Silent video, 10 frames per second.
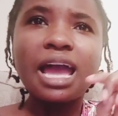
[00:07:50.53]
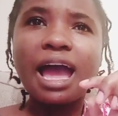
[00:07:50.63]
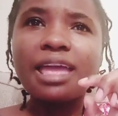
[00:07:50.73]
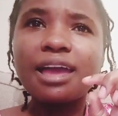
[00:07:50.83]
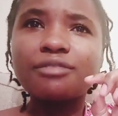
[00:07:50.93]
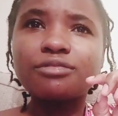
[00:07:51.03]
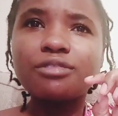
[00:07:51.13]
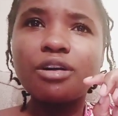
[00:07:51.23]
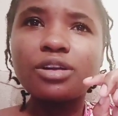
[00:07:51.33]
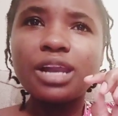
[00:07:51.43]
I have
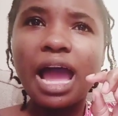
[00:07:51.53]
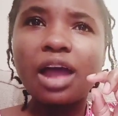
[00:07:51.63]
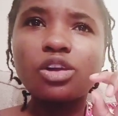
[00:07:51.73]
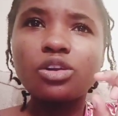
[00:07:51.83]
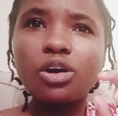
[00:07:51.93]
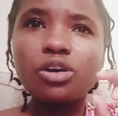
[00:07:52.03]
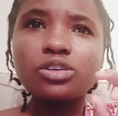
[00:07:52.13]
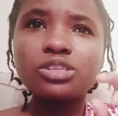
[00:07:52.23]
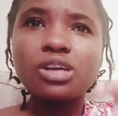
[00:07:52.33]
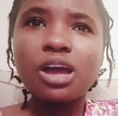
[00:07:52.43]
gone a
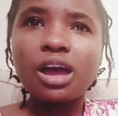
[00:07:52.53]
lot.